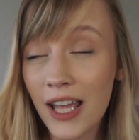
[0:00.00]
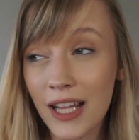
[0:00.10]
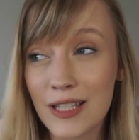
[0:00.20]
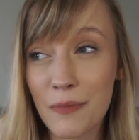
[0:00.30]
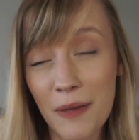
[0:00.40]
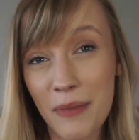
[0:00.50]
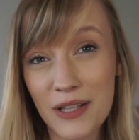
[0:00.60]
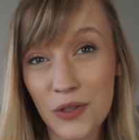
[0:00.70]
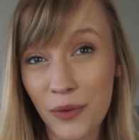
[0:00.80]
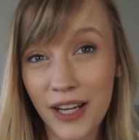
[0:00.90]
It's my
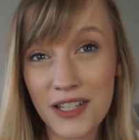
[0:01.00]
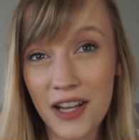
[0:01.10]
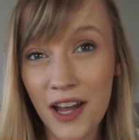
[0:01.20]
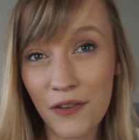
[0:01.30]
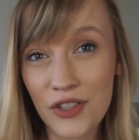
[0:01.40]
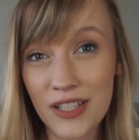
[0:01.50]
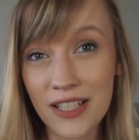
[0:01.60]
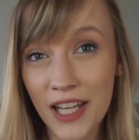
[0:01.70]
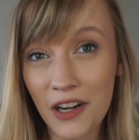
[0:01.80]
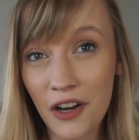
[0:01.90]
best way to kind of just get an